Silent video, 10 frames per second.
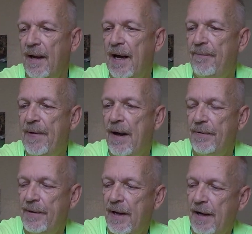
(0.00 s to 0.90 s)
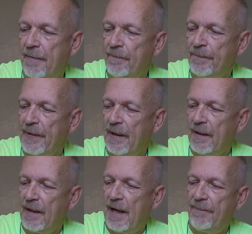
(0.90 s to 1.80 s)
I found
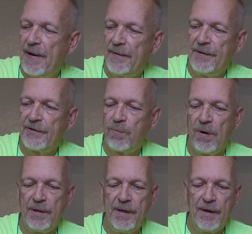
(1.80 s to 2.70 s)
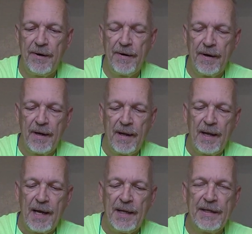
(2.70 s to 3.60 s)
this one here,
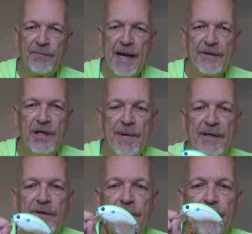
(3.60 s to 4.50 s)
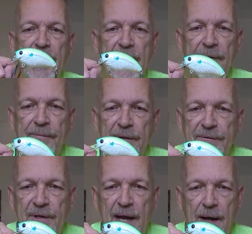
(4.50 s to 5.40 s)
and this one actually makes 3 different
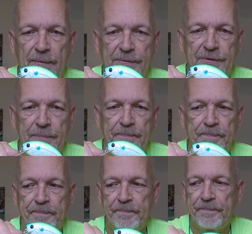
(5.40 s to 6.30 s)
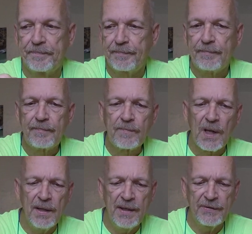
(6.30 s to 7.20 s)
sounds.
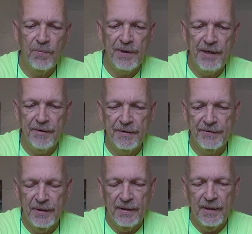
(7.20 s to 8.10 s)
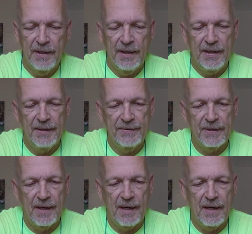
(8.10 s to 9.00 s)
And this one here is
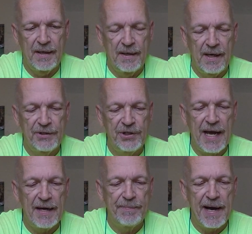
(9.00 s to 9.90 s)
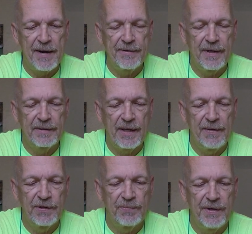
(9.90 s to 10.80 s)
a shad pattern. I'll tell
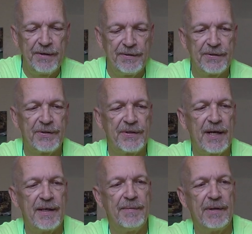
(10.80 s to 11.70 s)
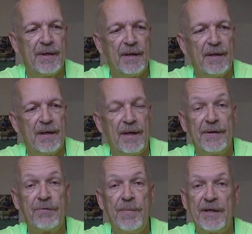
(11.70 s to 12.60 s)
you which one here in just a second. But
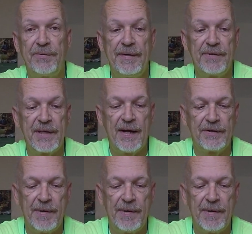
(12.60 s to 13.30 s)
this one makes 3 different sounds.